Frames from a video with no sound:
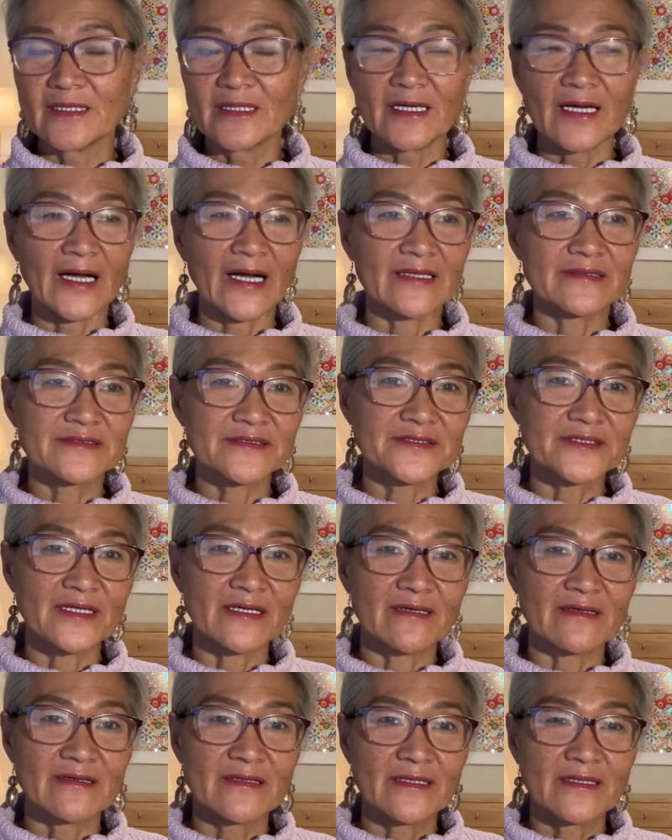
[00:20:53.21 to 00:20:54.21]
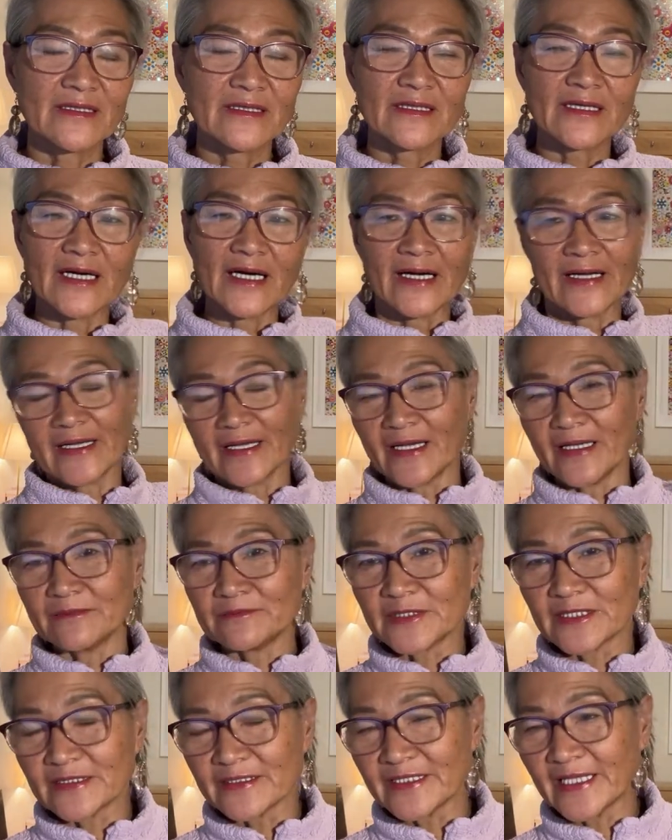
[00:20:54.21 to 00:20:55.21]
and I
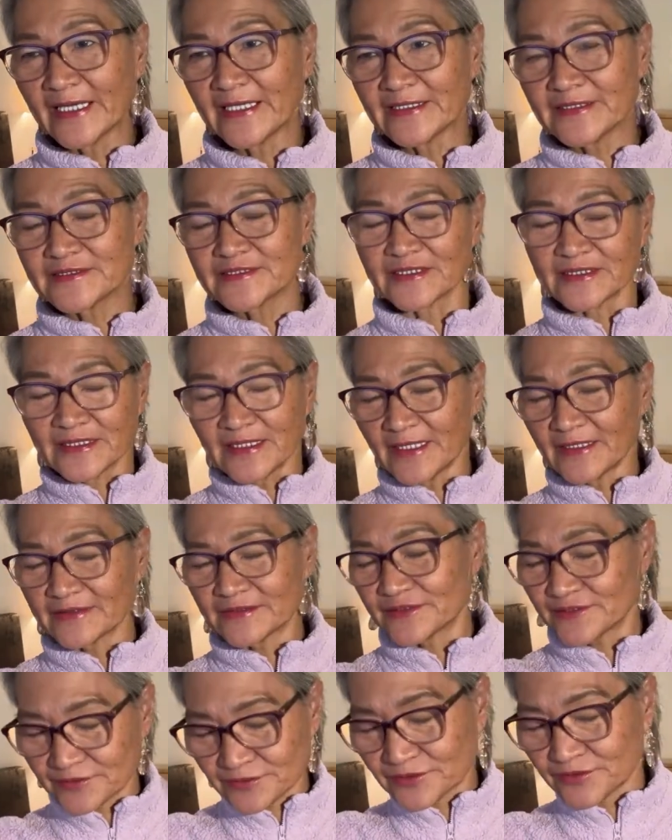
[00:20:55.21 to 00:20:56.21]
am lazy, and